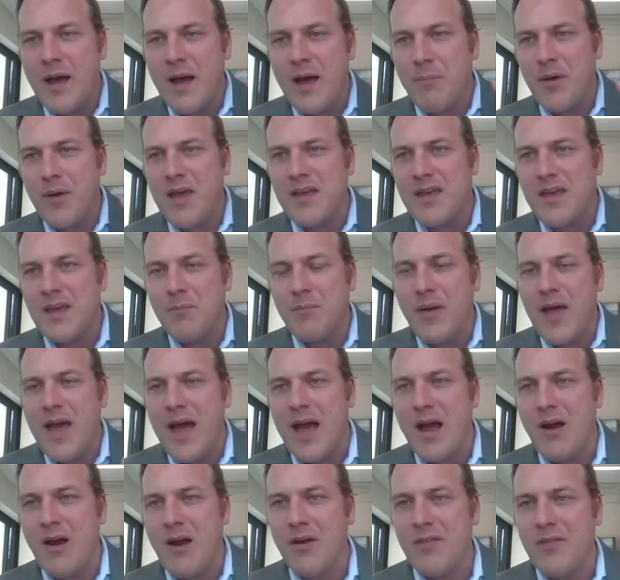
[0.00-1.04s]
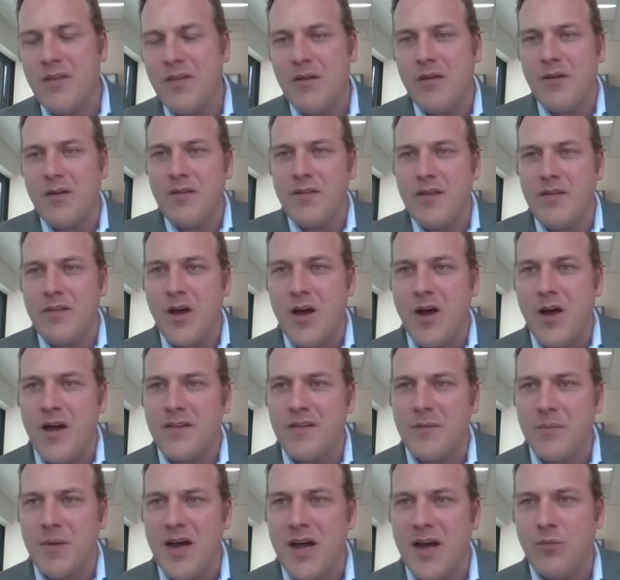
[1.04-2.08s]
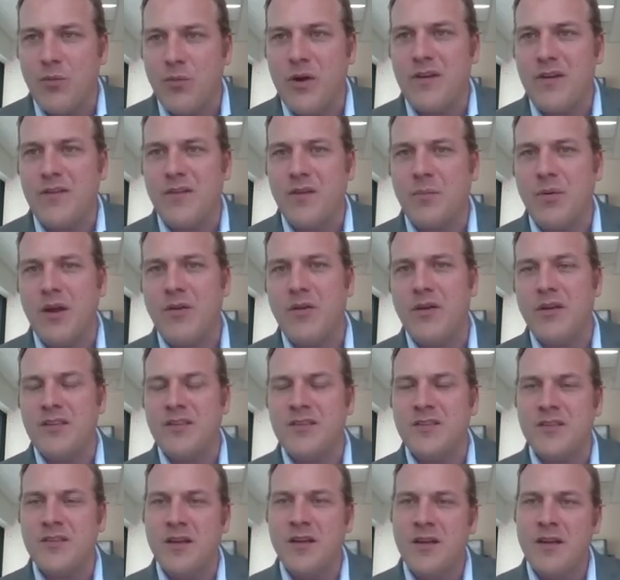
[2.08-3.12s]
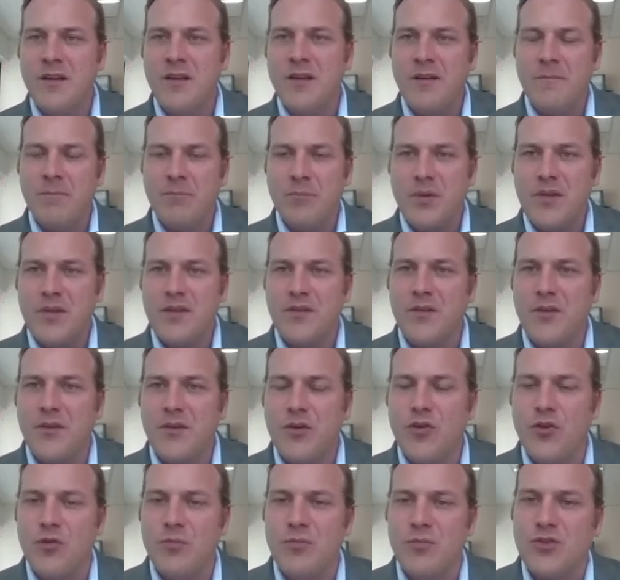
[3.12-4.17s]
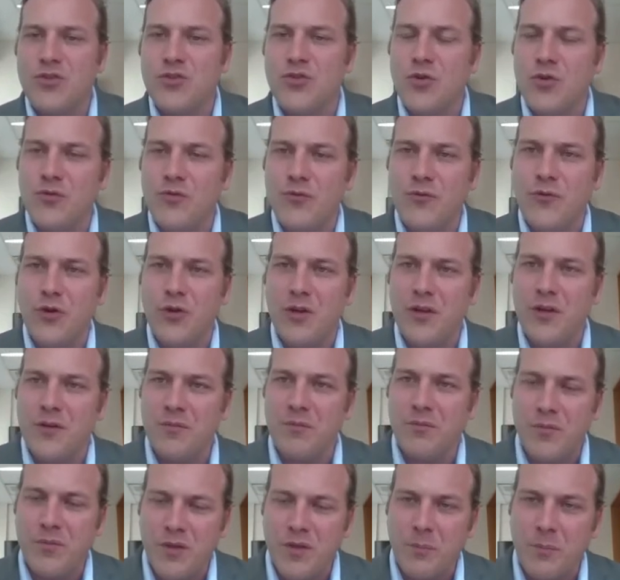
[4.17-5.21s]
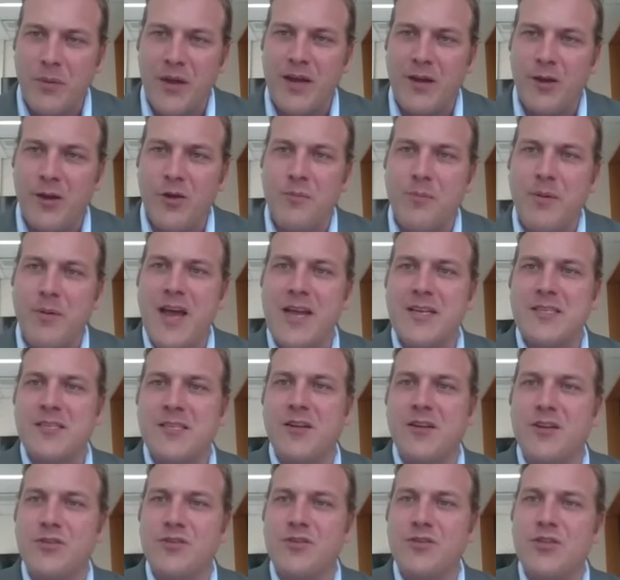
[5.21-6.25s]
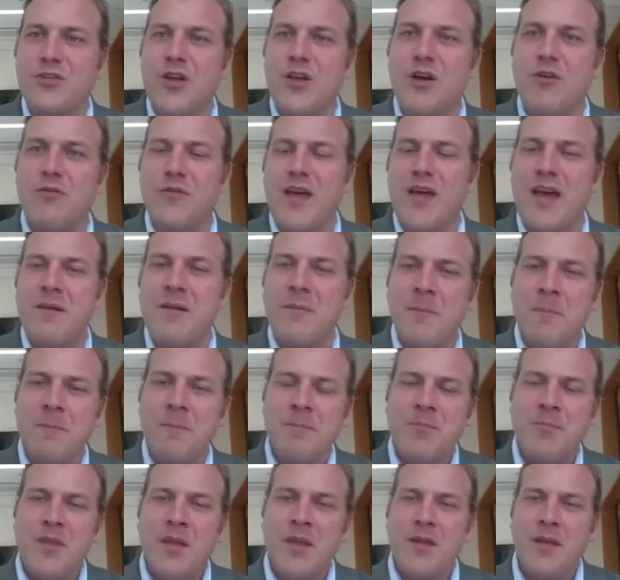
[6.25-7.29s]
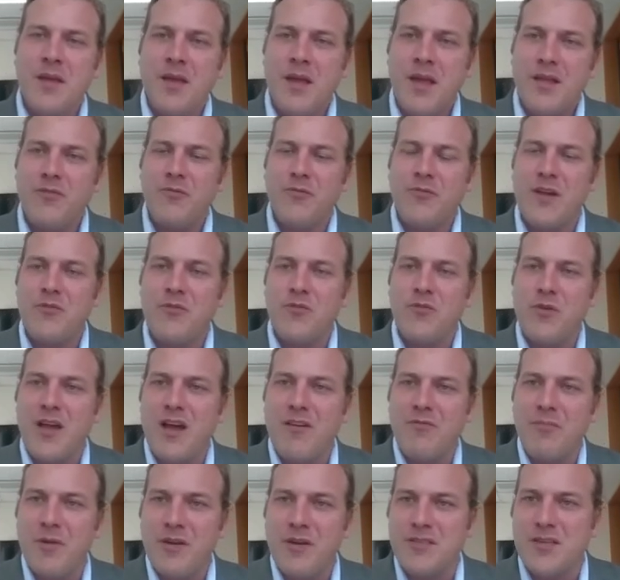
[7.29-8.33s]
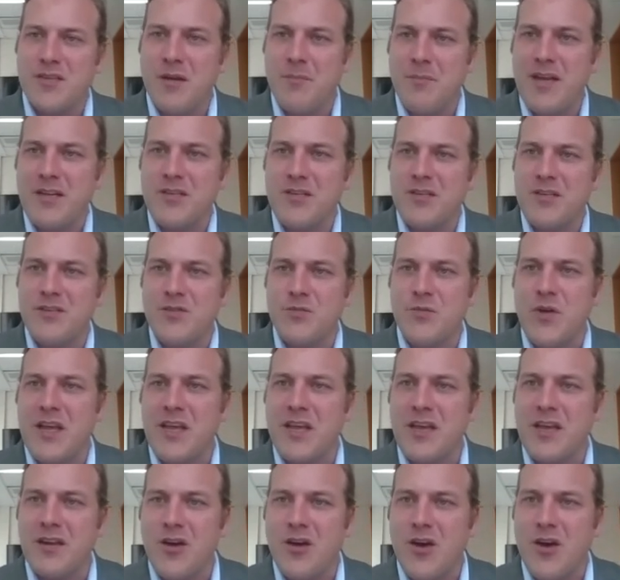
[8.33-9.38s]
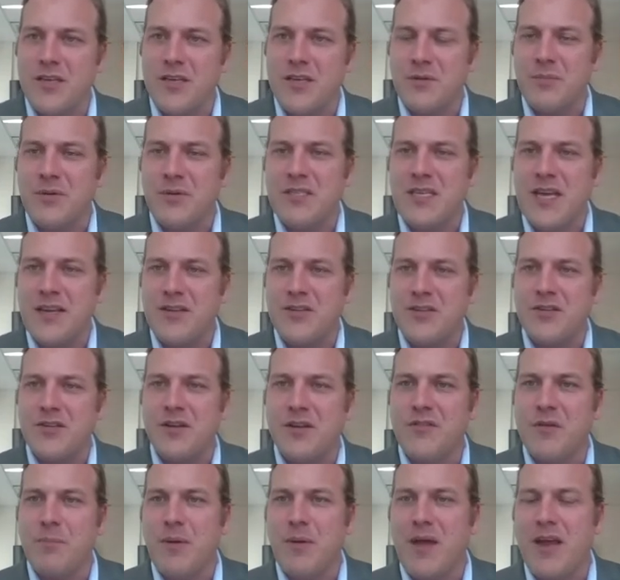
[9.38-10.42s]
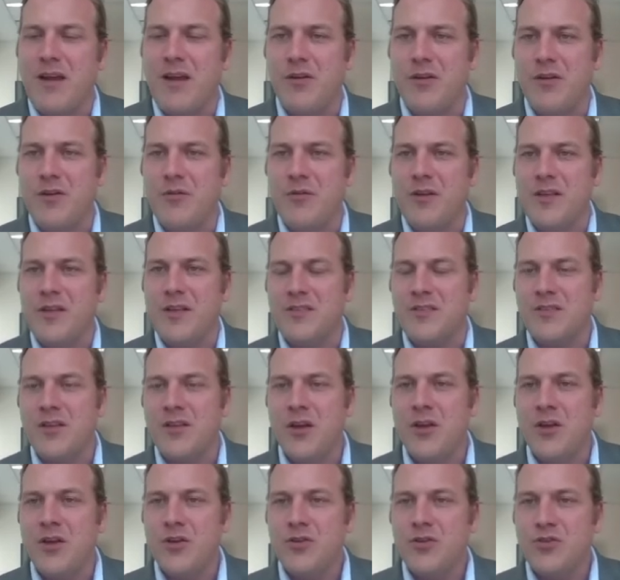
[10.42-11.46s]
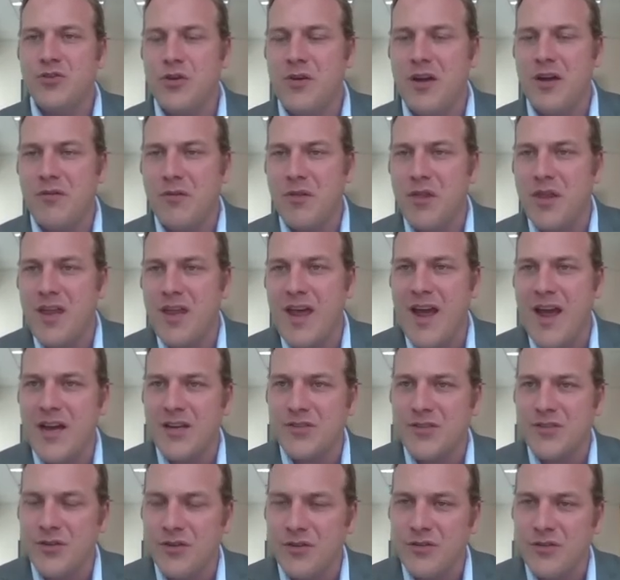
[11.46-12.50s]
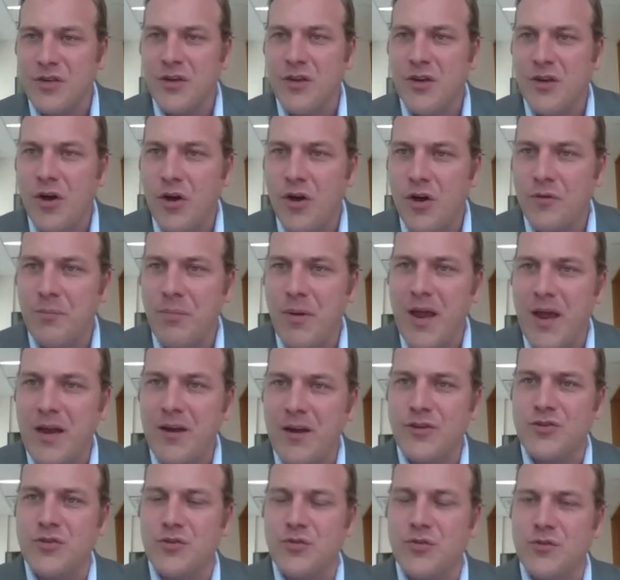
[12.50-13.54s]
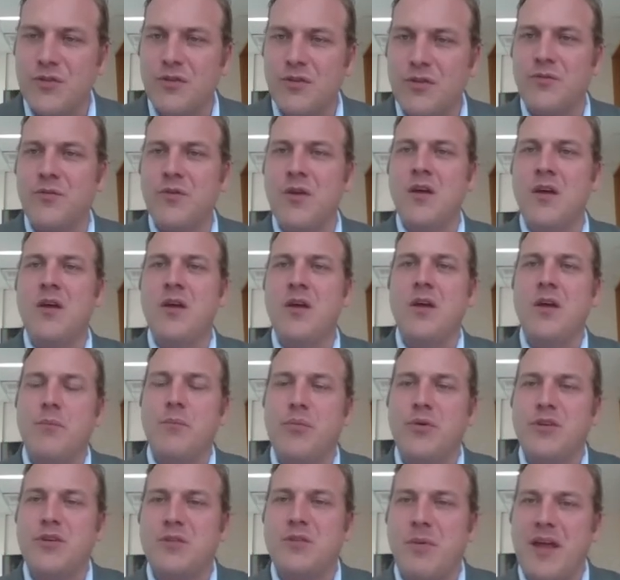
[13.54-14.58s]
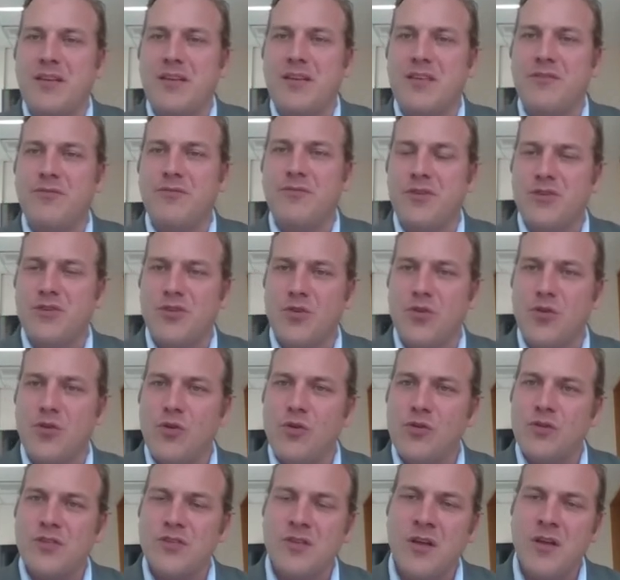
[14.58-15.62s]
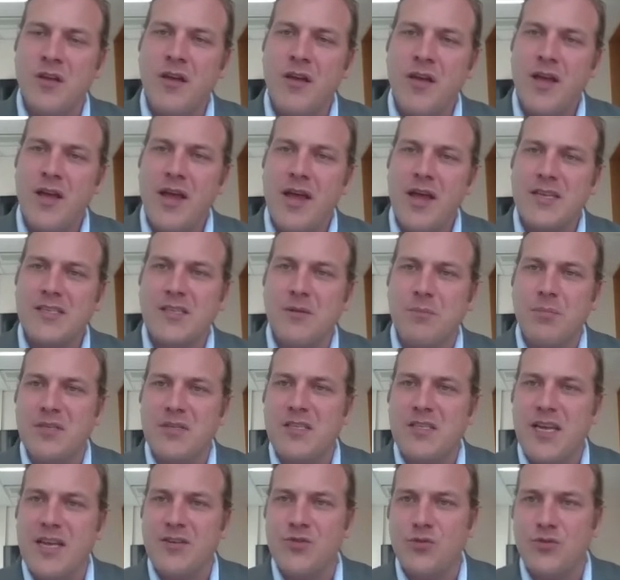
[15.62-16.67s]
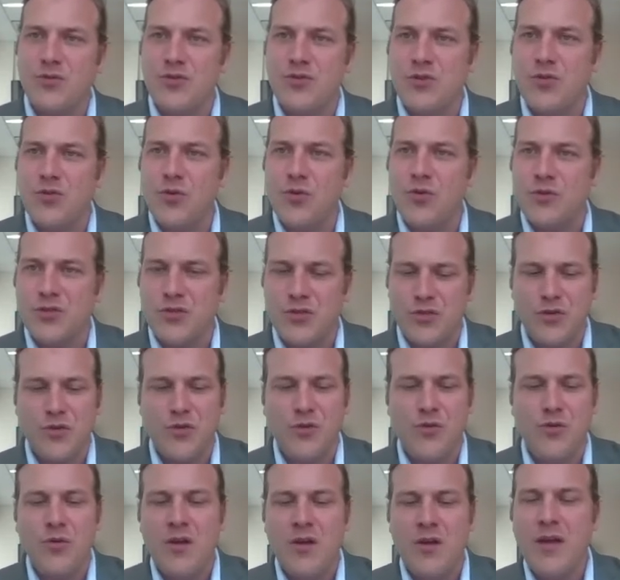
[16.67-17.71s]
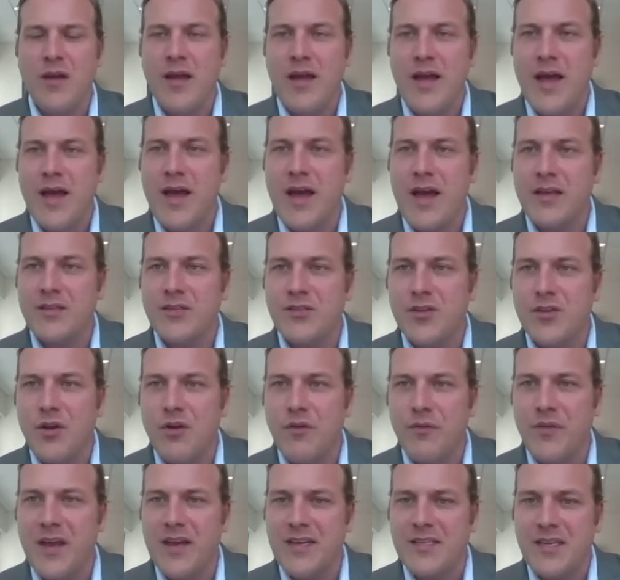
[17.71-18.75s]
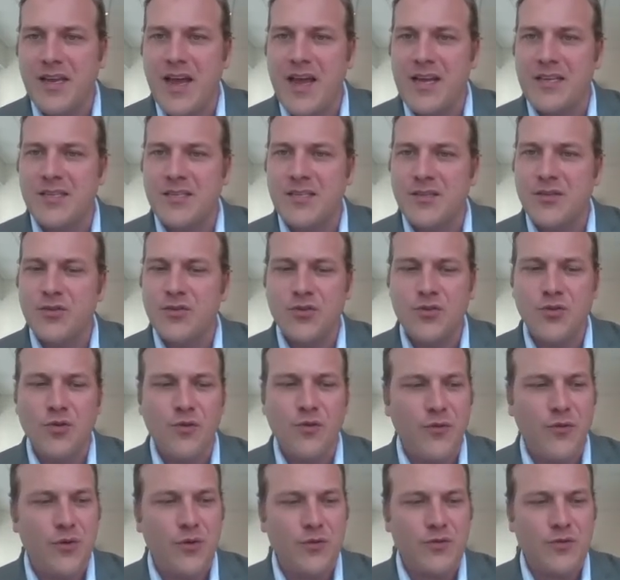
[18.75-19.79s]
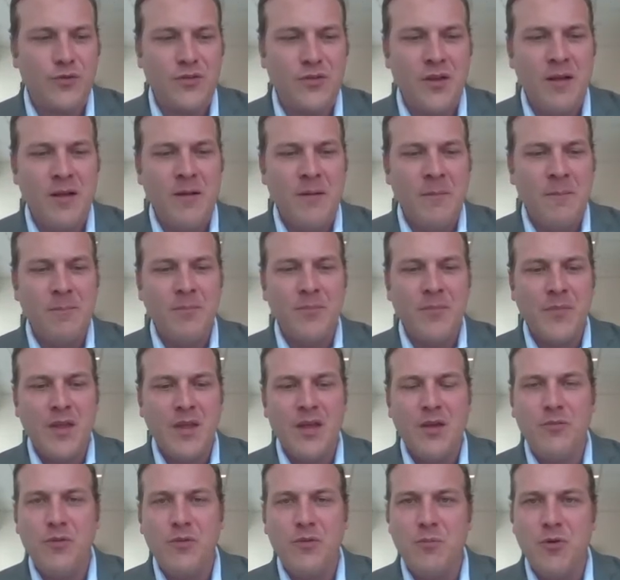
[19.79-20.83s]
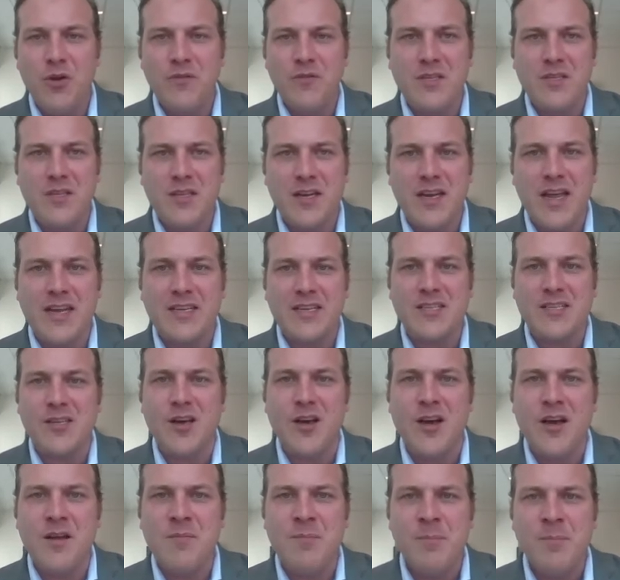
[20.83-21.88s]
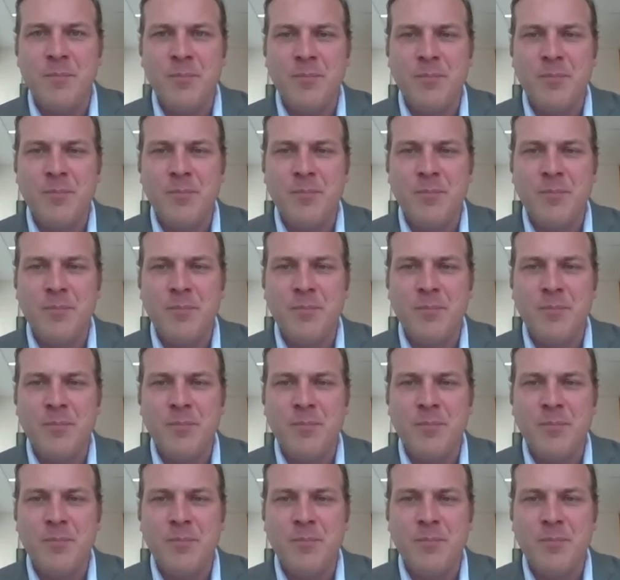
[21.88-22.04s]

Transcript: peaking power in the high demand winter periods, but there's an enormous shortfall, and the Beetaloo Basin can solve that. And the federal government, as I mentioned, has recognised the potential of the Beetaloo with its 200,000 odd petajoules of prospective resource as the potential source to solve these gas shortfalls. If we move to the next slide,